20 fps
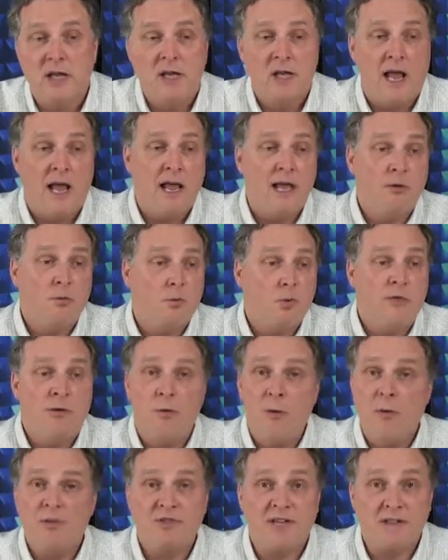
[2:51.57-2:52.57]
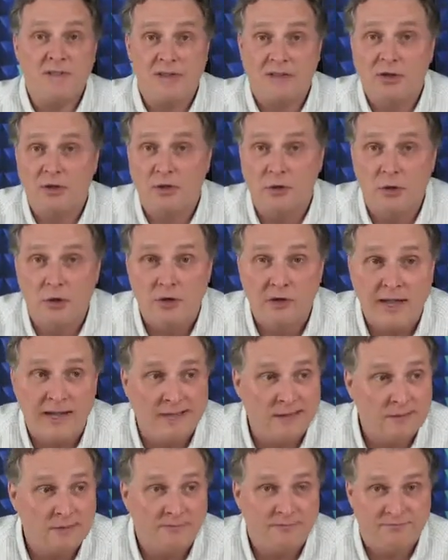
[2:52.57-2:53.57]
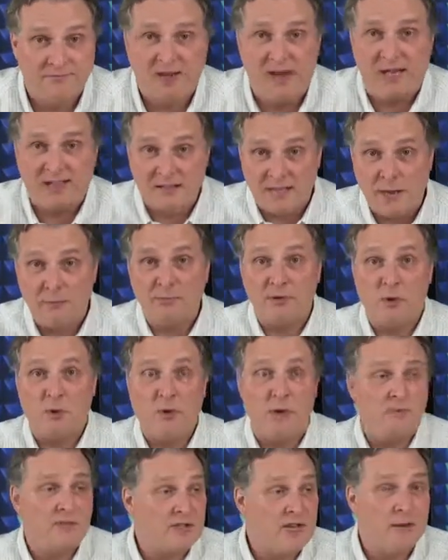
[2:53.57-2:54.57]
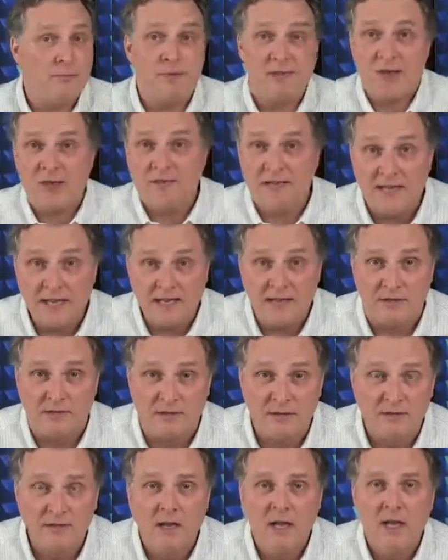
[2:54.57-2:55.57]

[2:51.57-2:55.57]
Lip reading: and with a website that's going to look like a template website, because it is.